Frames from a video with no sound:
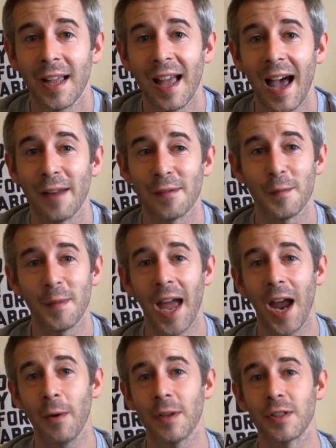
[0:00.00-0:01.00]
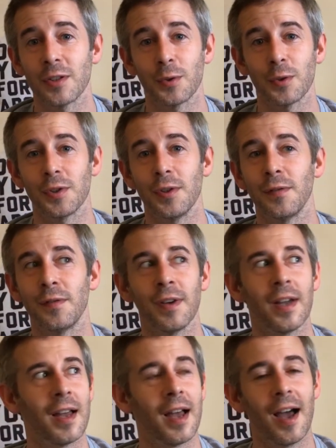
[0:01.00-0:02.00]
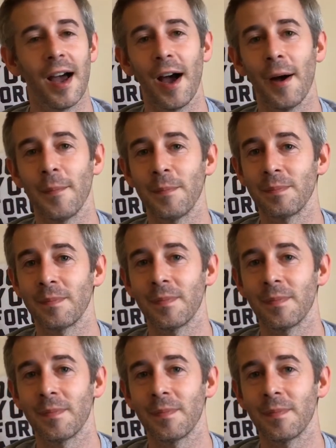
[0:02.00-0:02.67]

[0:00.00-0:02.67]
And from there, it's a sort of um,